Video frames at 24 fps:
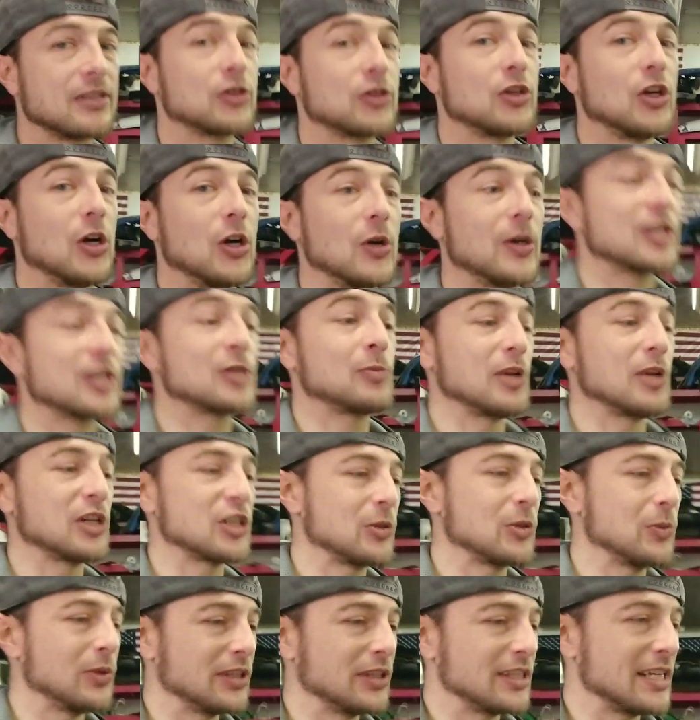So
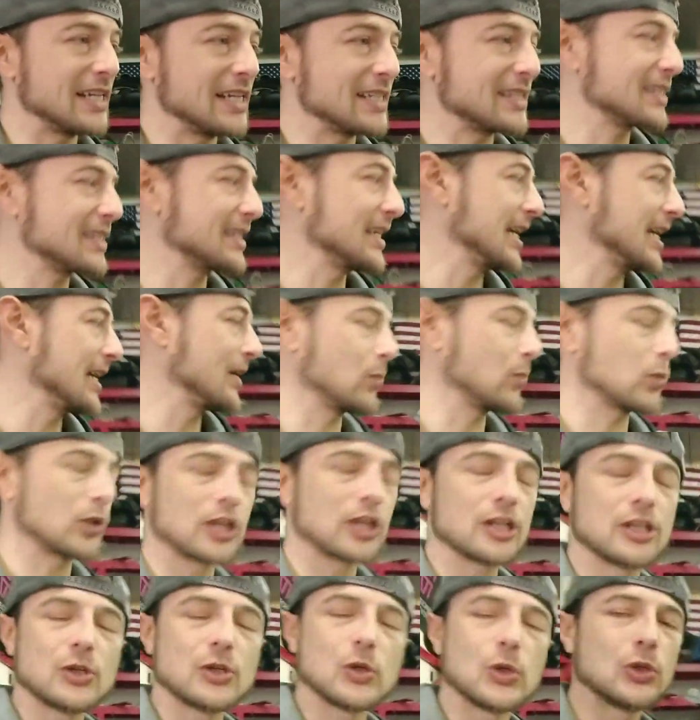especially with that said, we're
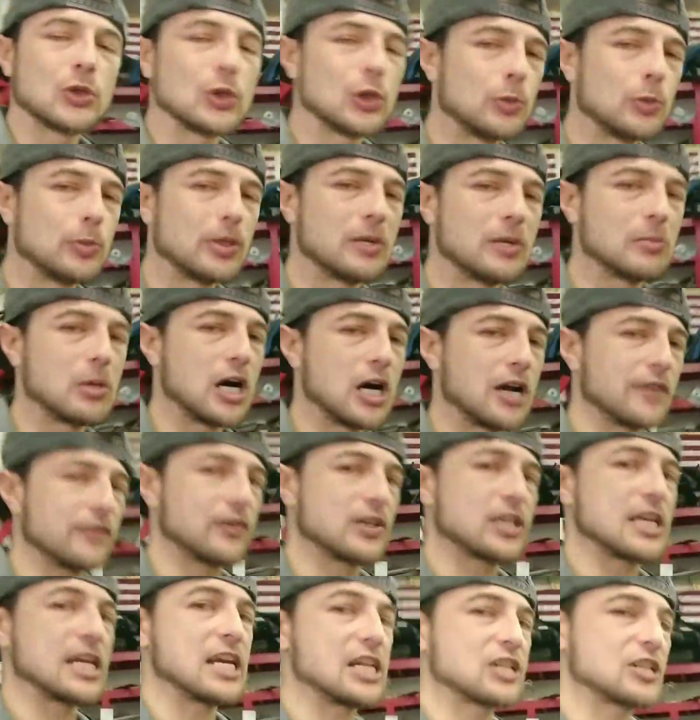going to do a little bit of
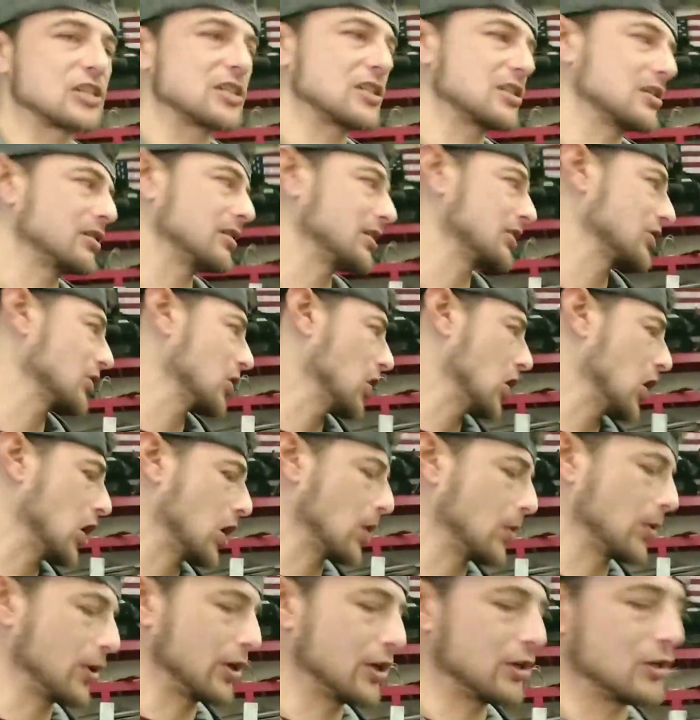modifications to this
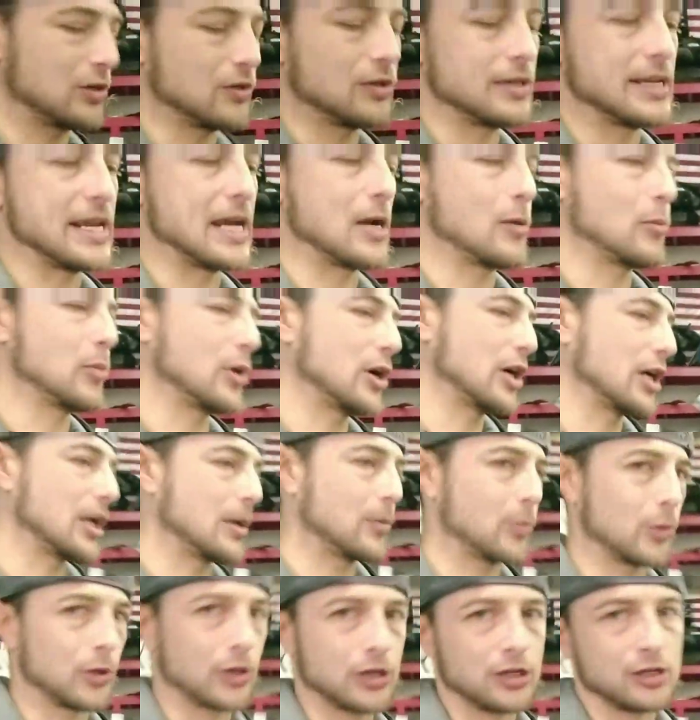car. We're going to do the
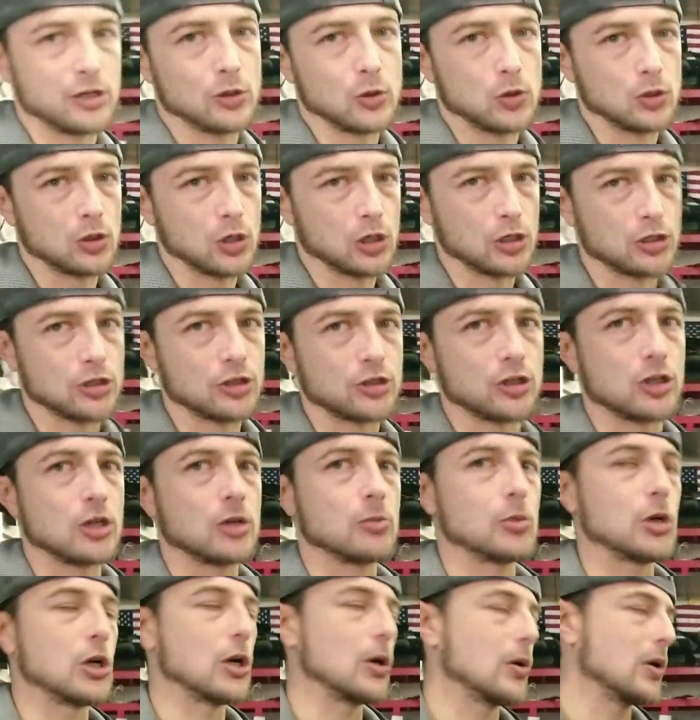downpipe. We're going to do a larger
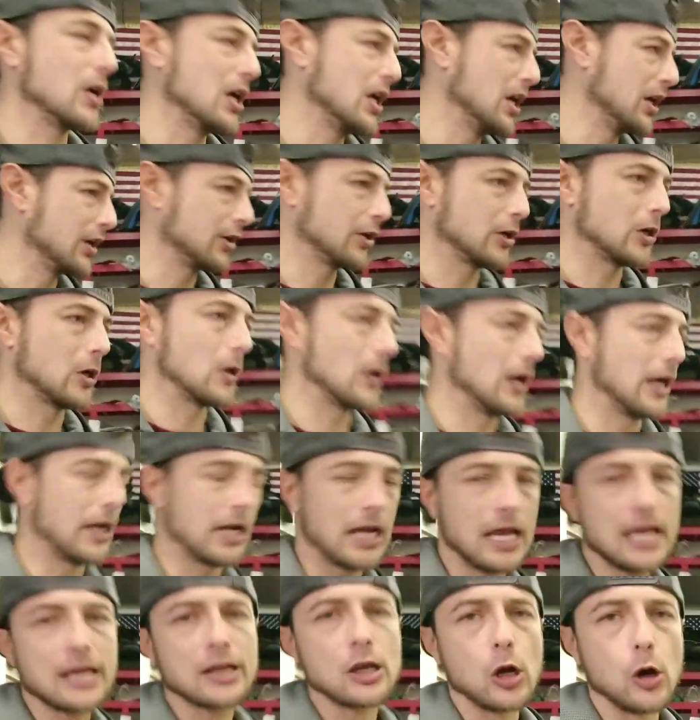turbo, you know, and,
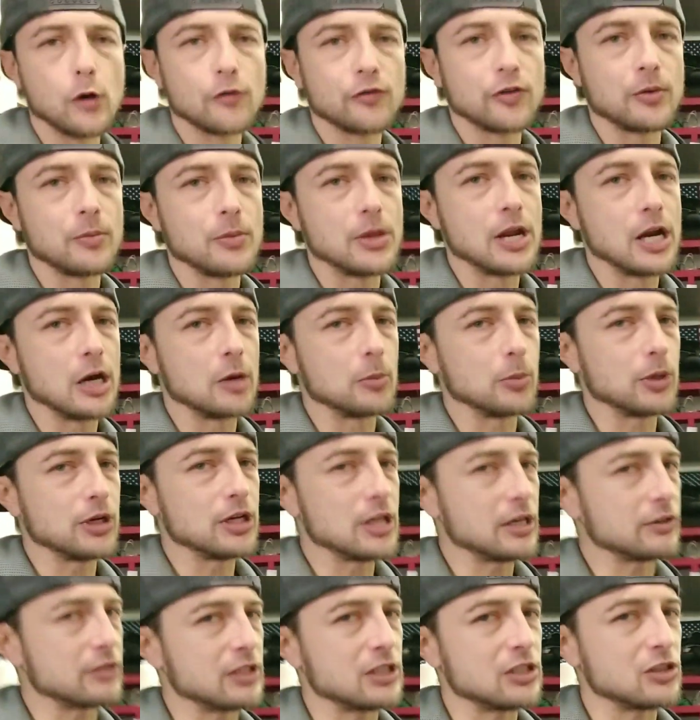and, go from there, but
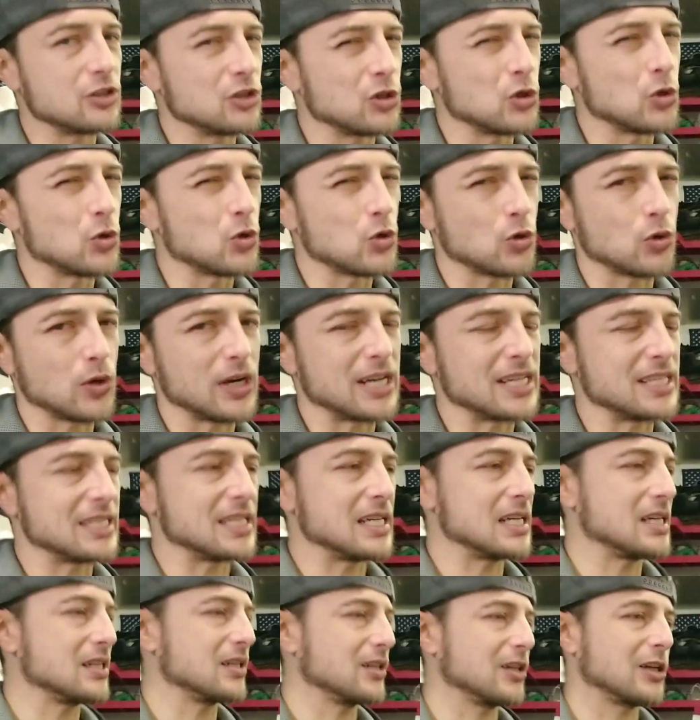nothing too
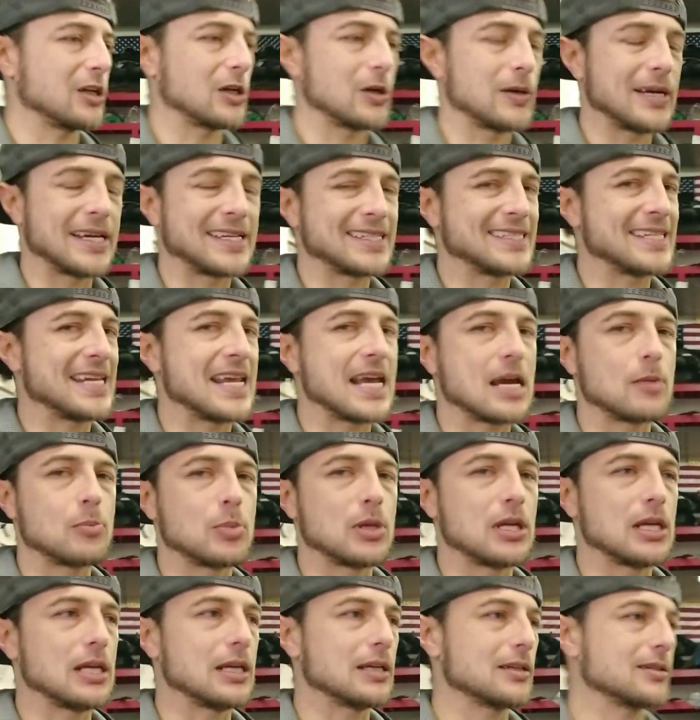crazy, you know, STI
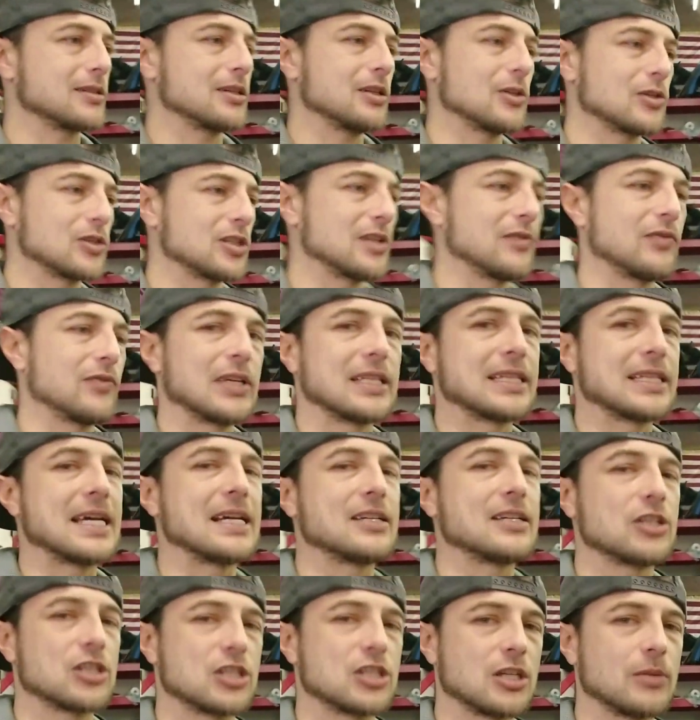pinks, you know, stuff like
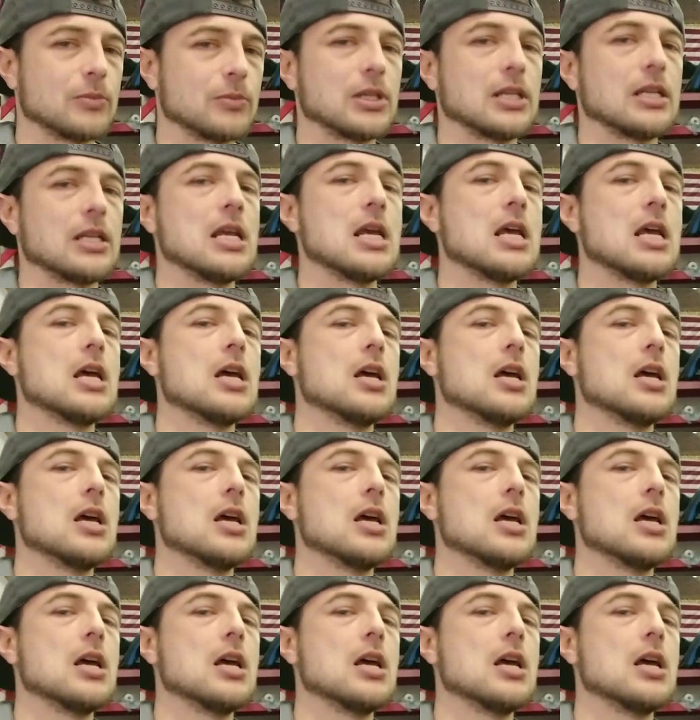that. Just something,